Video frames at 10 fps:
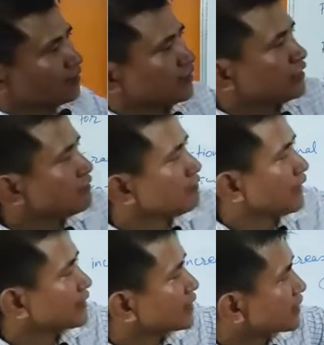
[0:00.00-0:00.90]
New
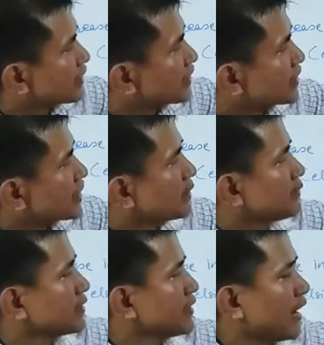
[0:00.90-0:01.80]
length is 10
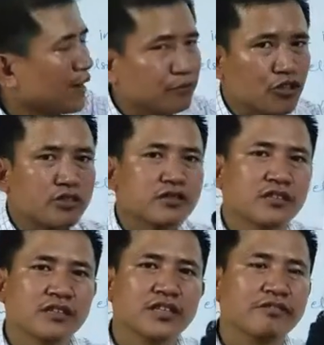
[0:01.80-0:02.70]
centimeter. I am
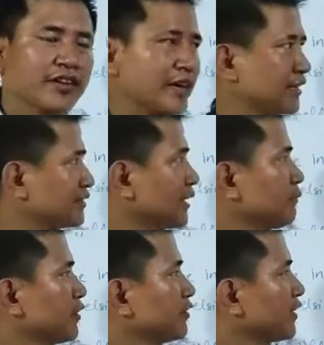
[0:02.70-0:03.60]
just giving an
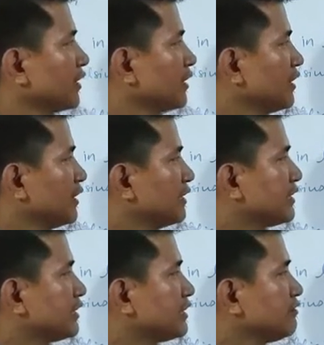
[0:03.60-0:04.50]
example. Okay,
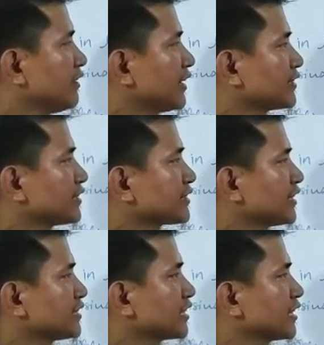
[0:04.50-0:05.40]
new length is
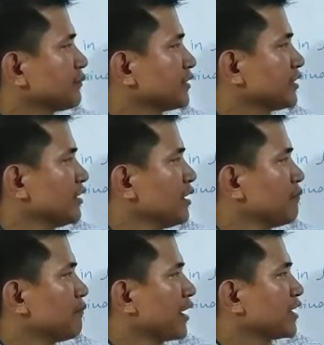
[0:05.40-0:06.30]
10 centimeter
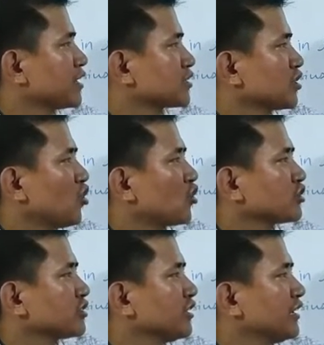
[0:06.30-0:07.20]
minus
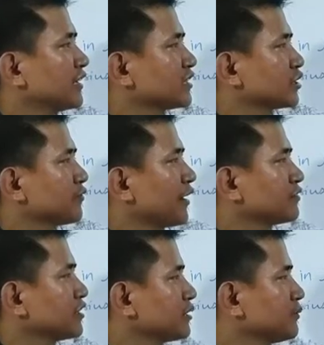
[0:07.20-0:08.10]
original length is 5
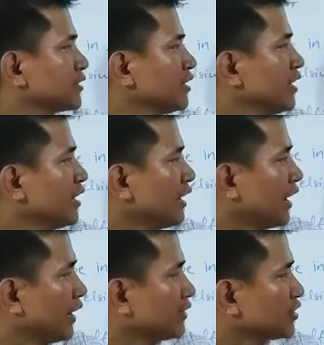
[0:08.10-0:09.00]
centimeter,
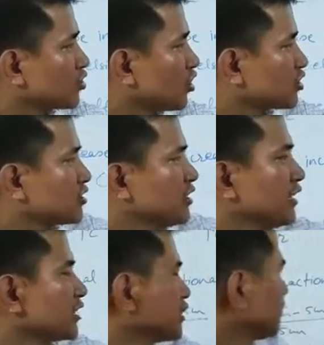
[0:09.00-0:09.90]
and this original
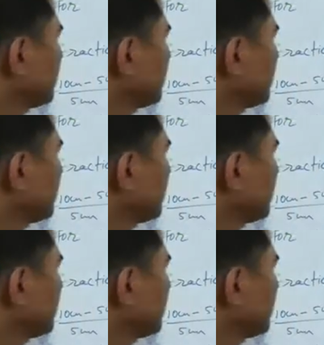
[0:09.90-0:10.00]
length is